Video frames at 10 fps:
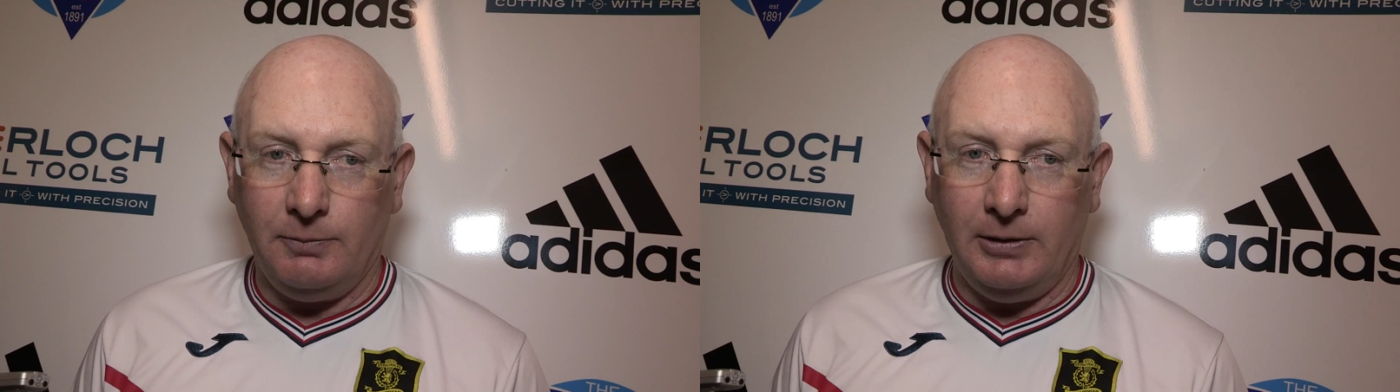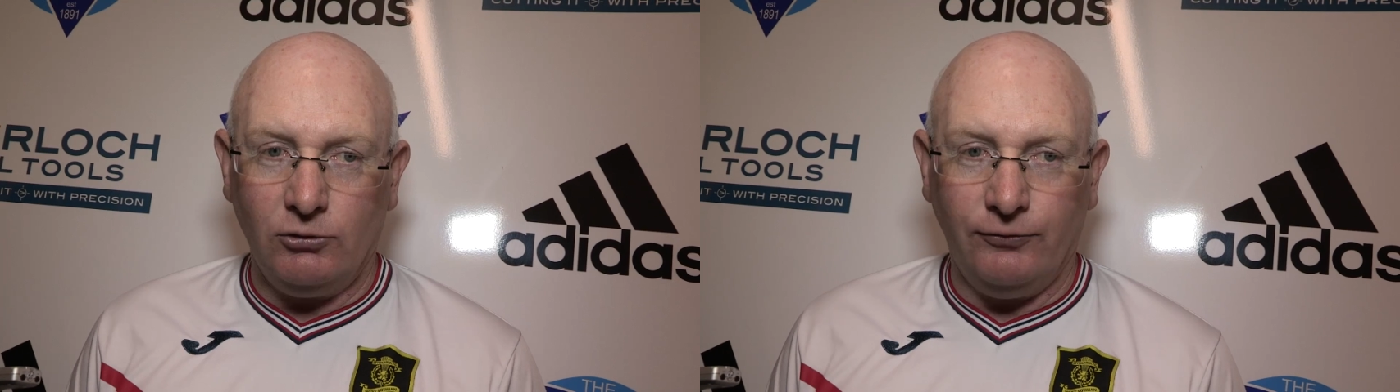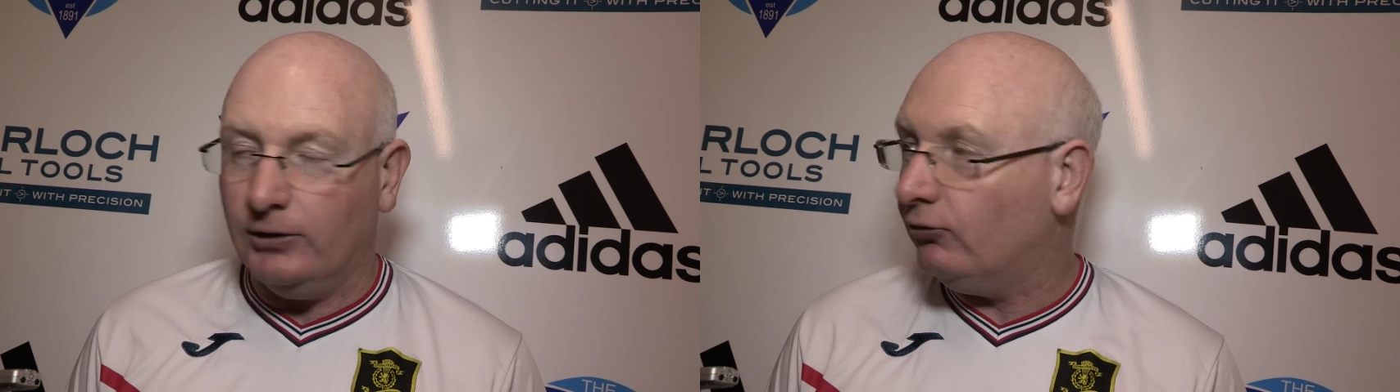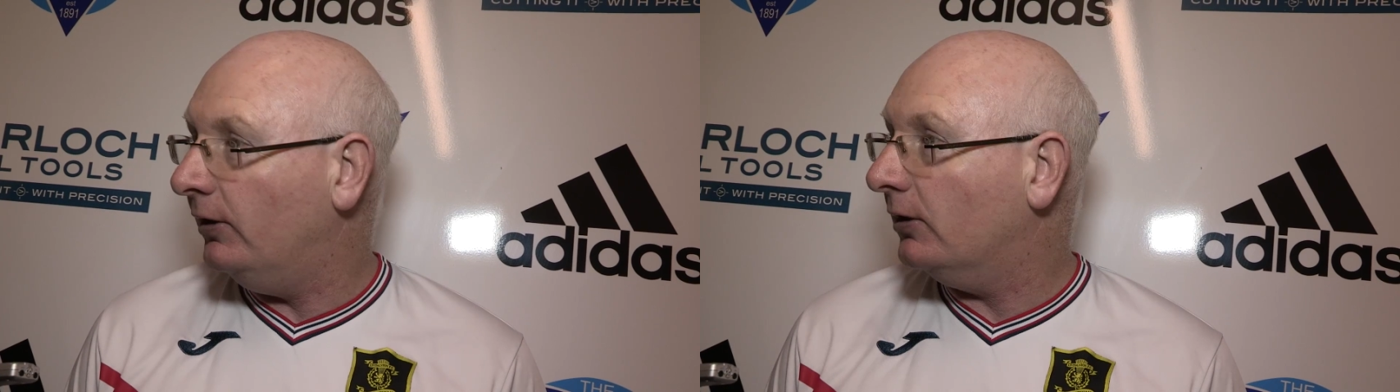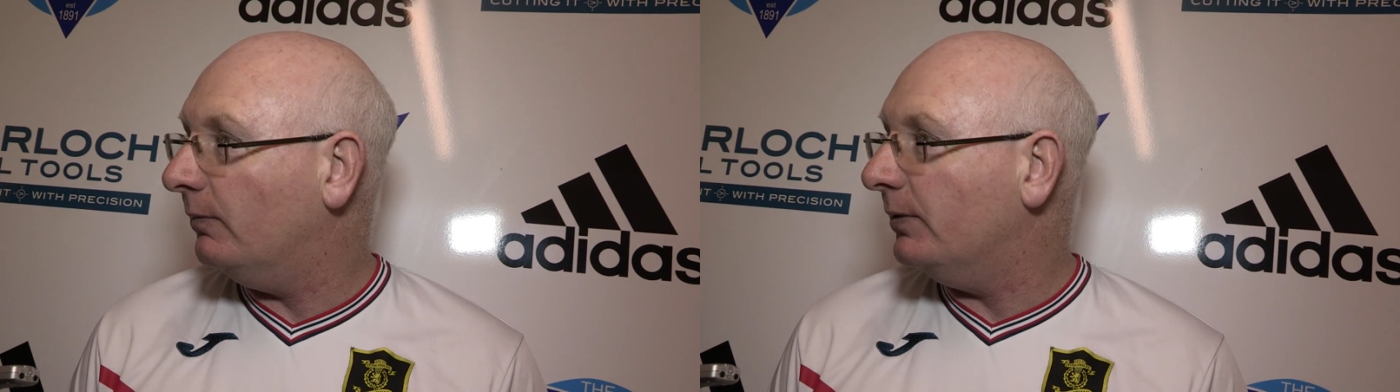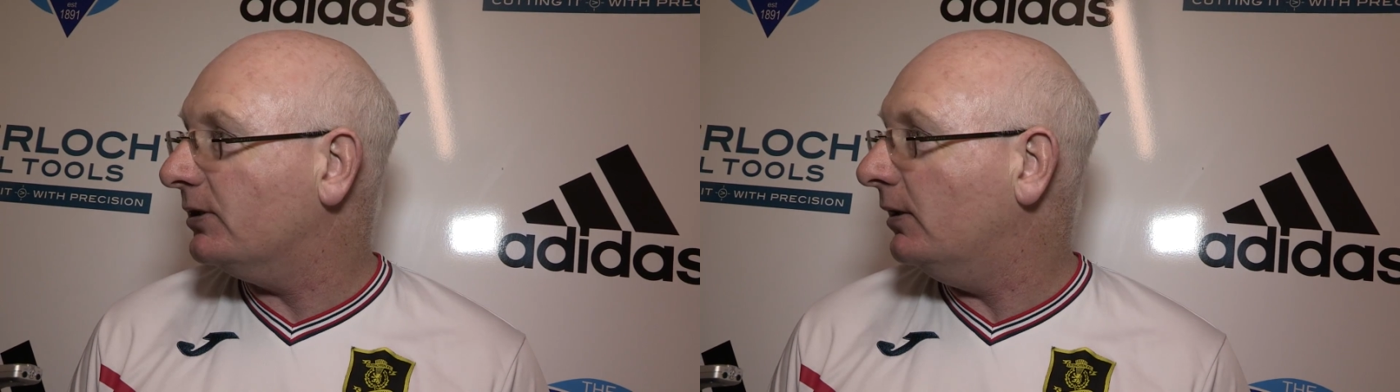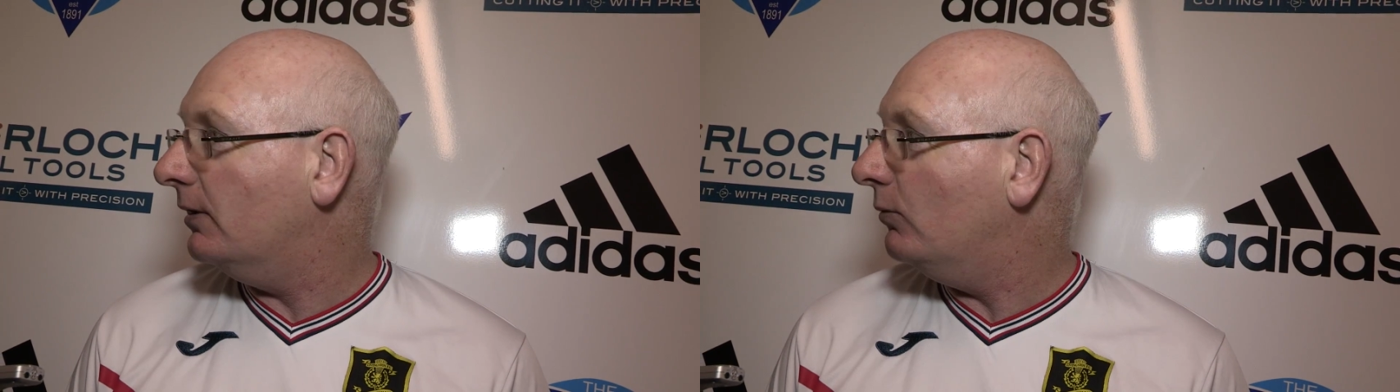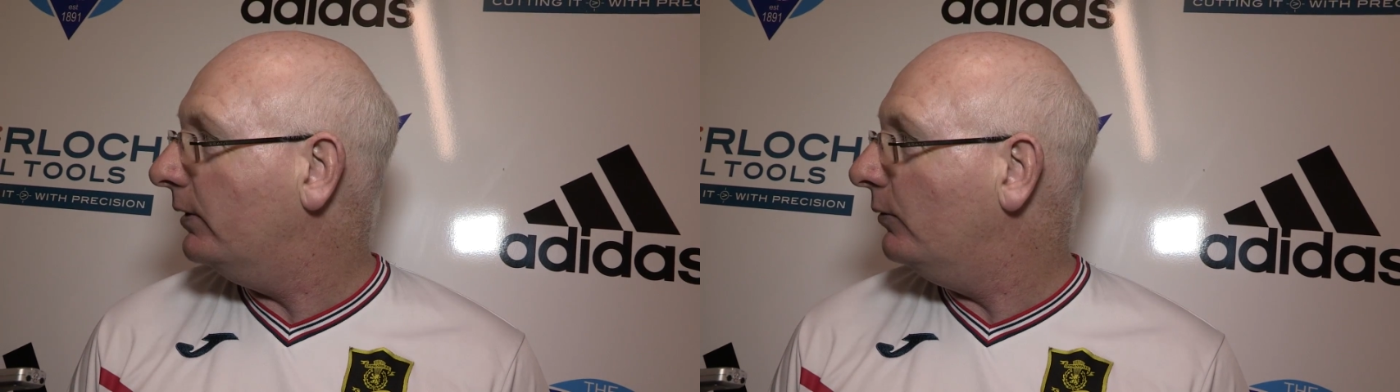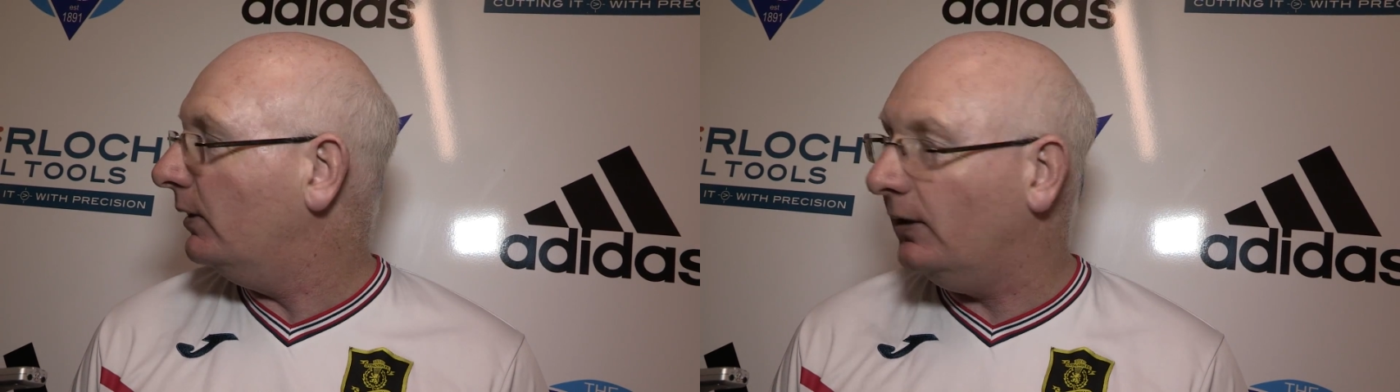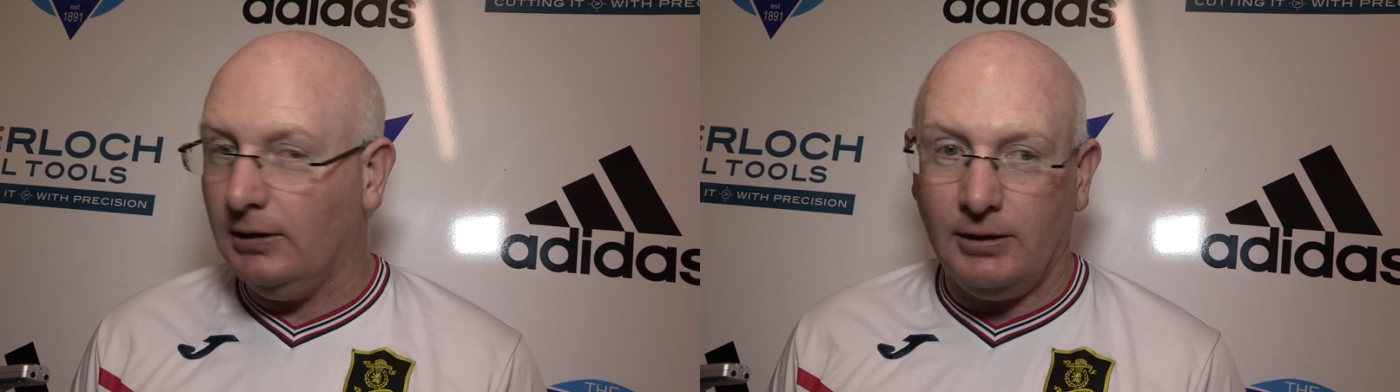the Petrofac Training Cup is certainly one
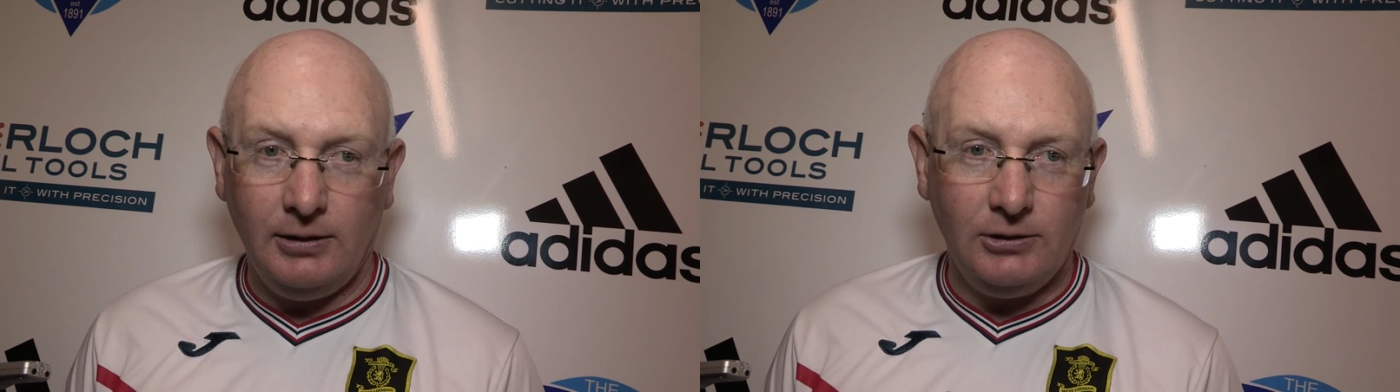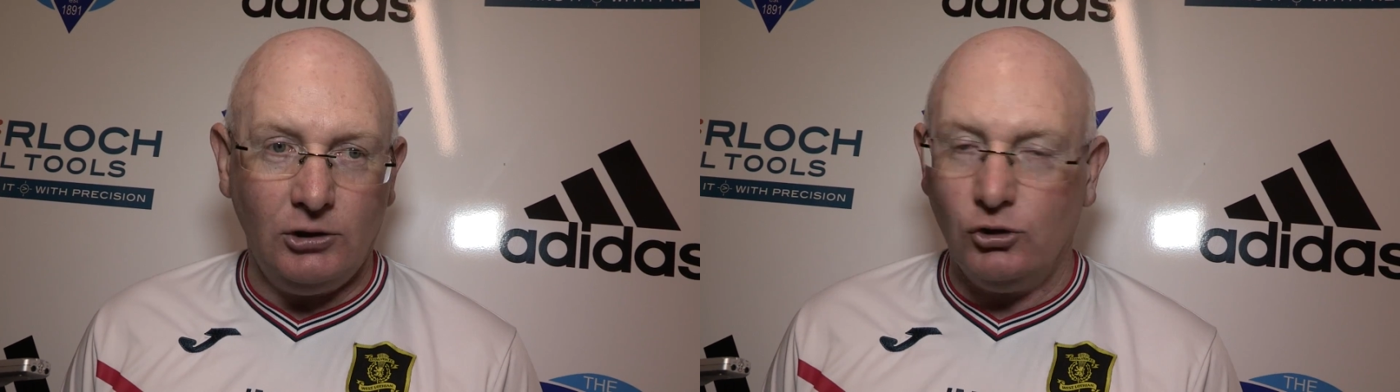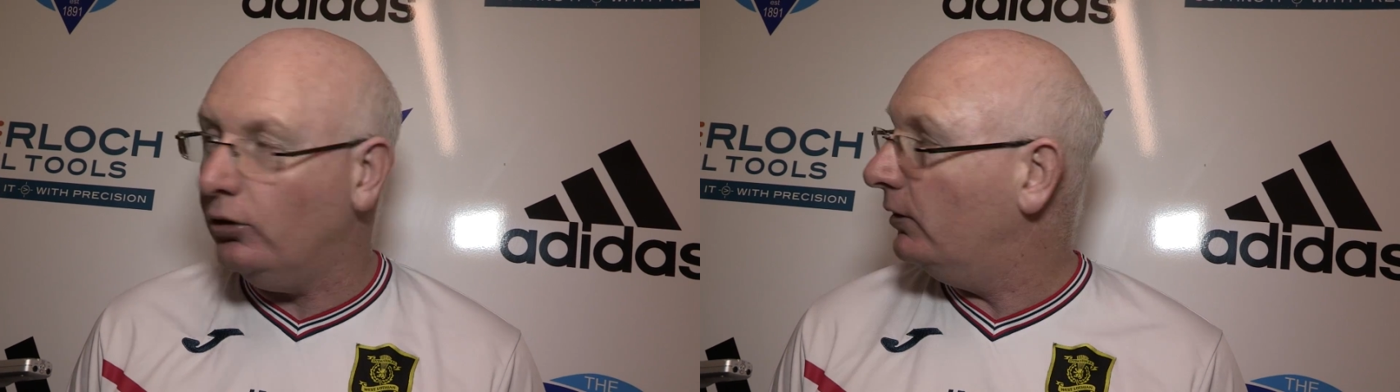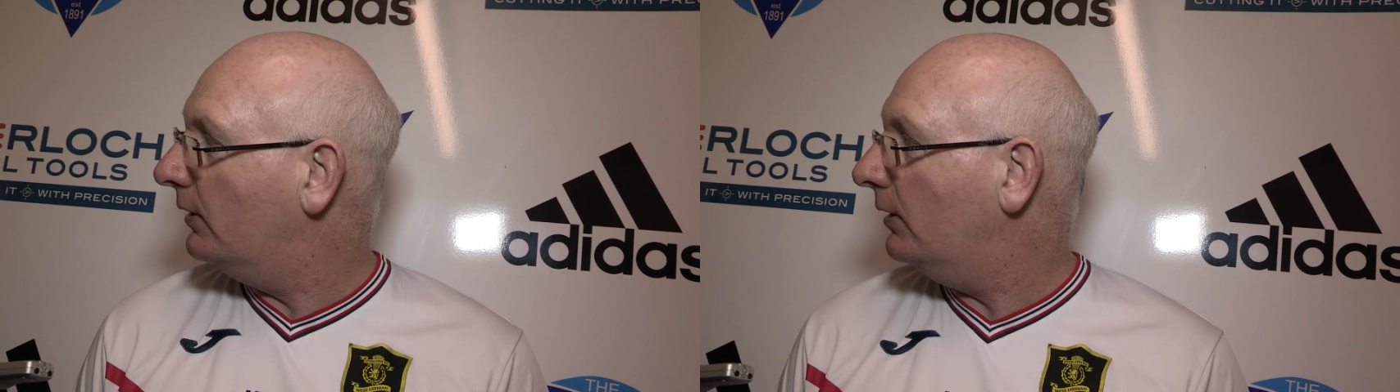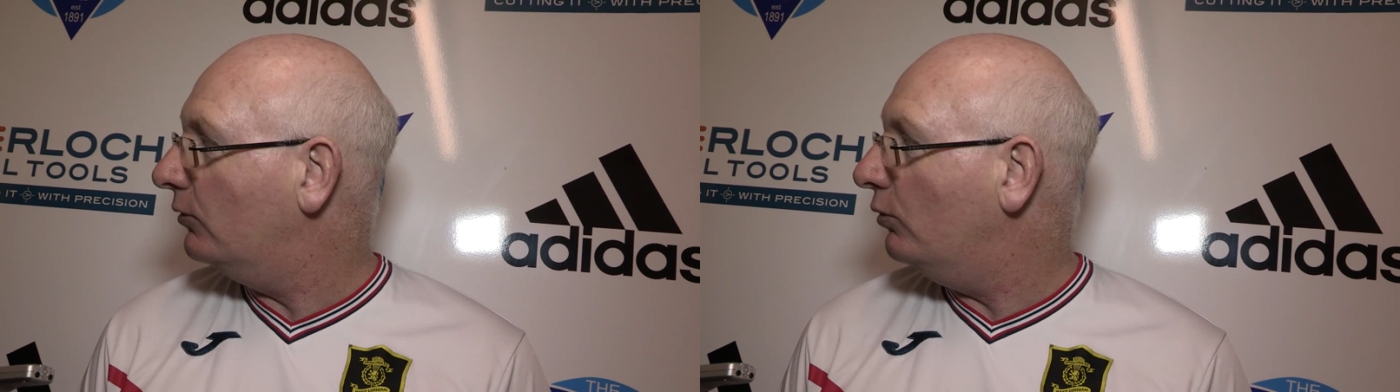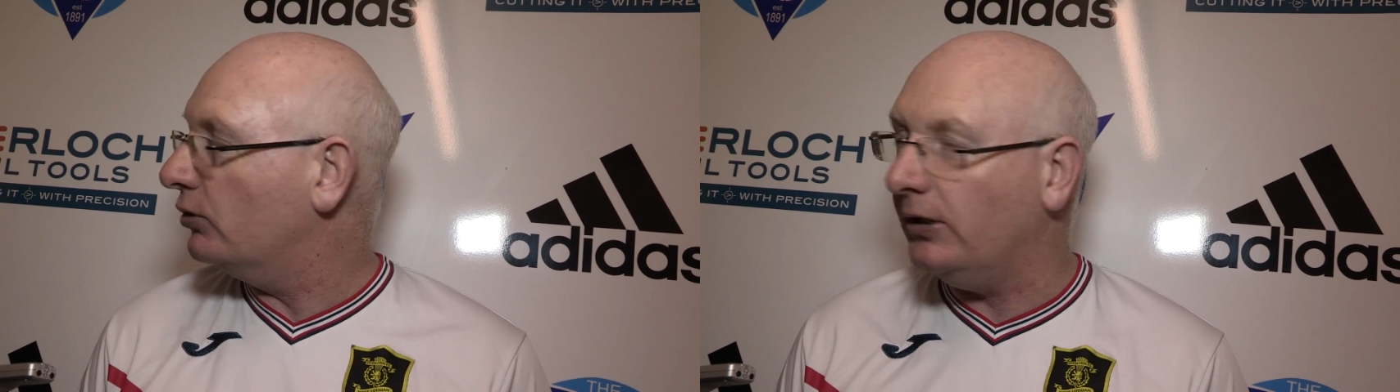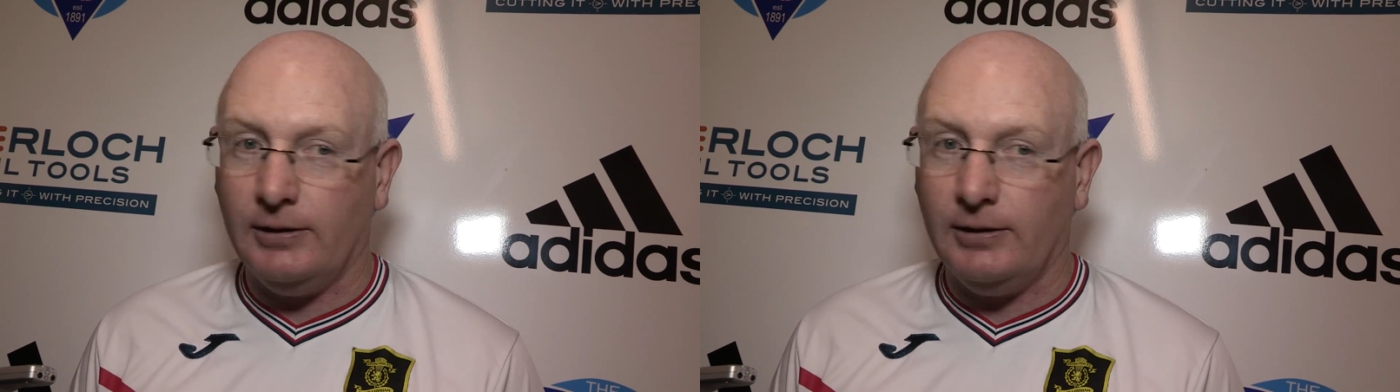where he's enjoying getting goals.